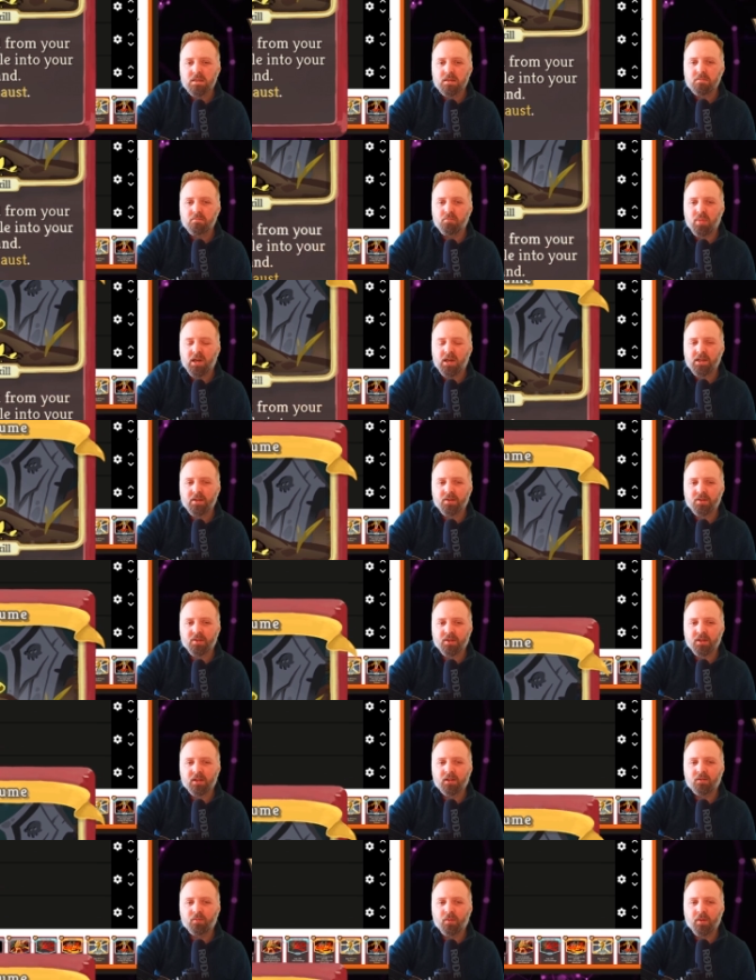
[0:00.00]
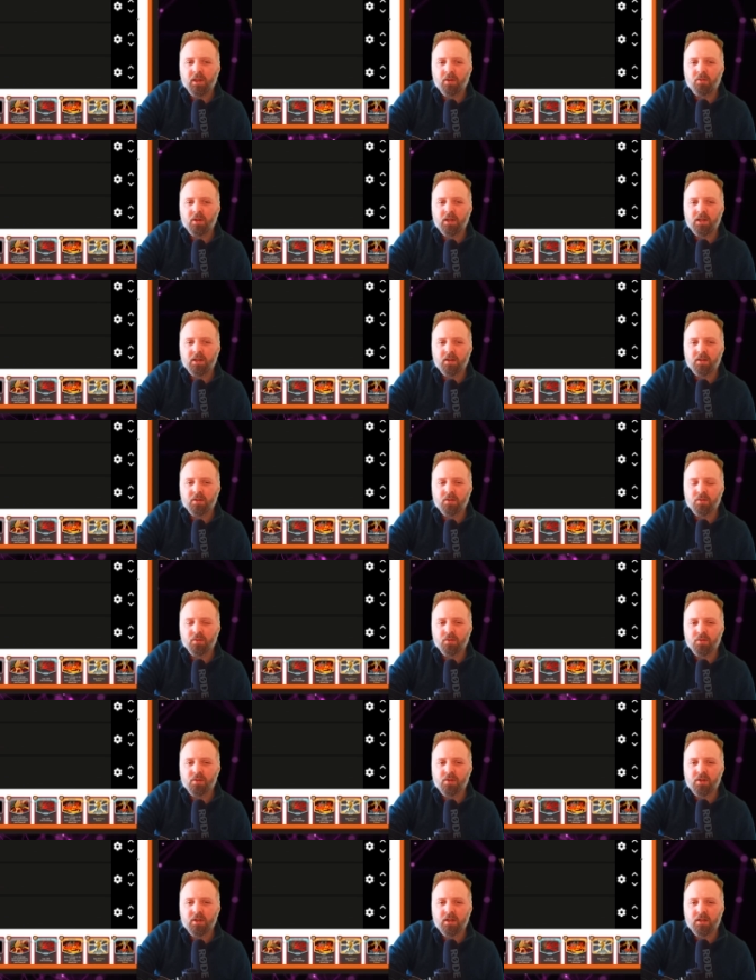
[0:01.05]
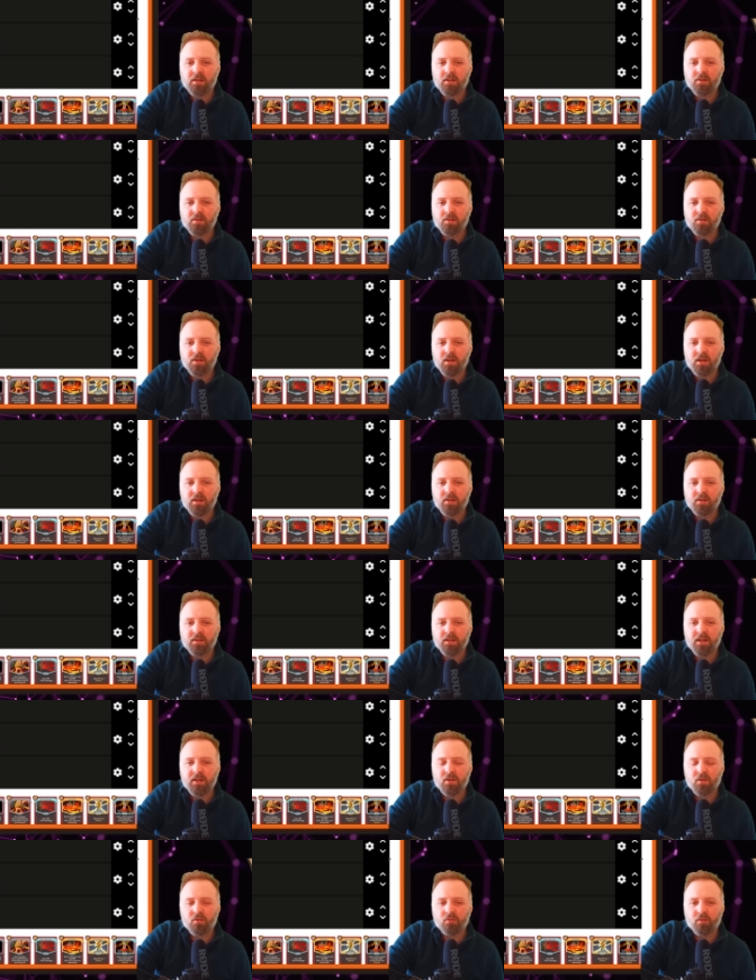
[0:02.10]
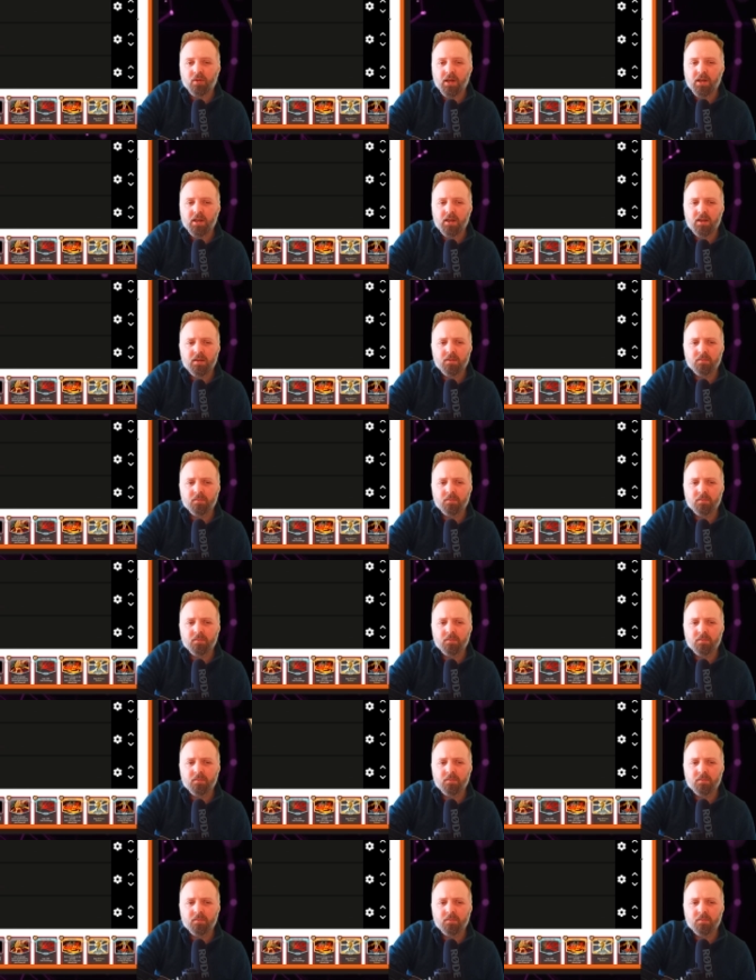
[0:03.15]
by itself, without any exhaust cards in the deck already,